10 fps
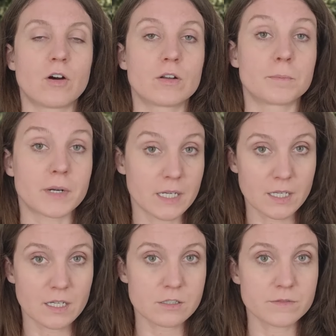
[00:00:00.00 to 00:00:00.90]
on
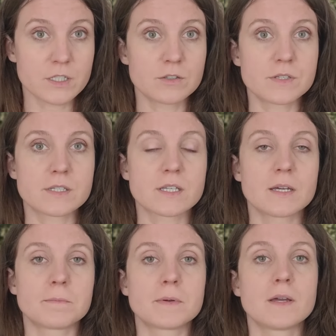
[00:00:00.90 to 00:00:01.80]
braking to reduce
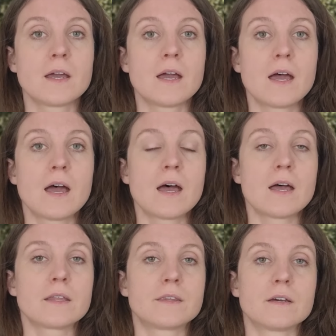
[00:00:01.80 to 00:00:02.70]
slip,
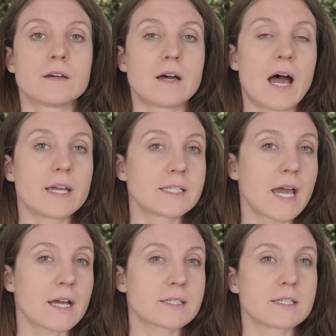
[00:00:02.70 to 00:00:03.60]
the
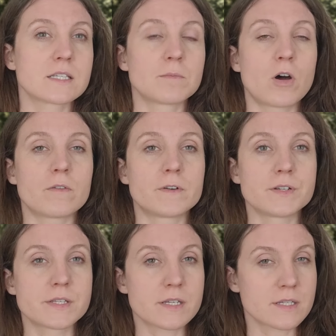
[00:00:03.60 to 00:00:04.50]
iTAC system
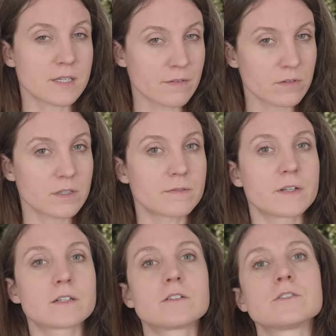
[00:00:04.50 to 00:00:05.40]
offers several
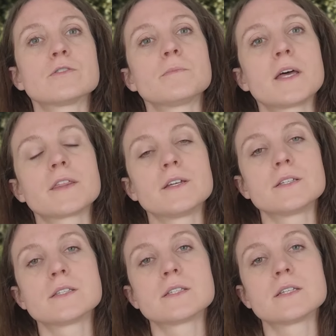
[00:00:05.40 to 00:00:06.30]
different control
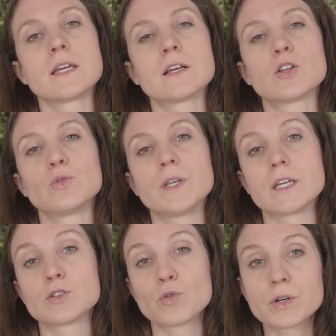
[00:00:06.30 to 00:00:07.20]
methods,
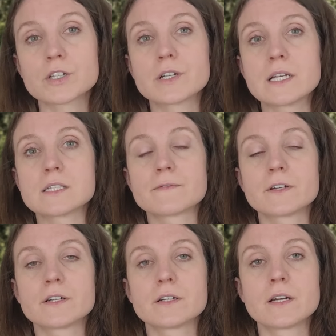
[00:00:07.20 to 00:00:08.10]
including torque
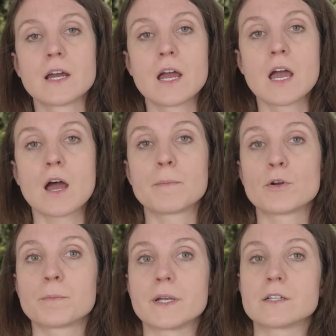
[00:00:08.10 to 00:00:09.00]
transfer,
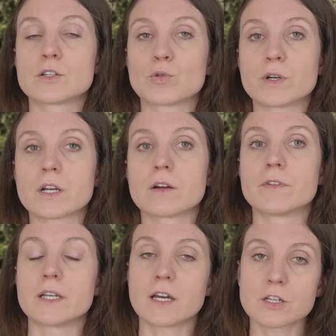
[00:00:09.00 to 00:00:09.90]
appropriate torque
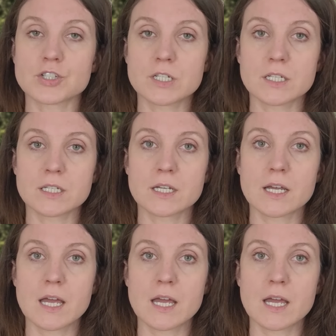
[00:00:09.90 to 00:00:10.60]
reduction,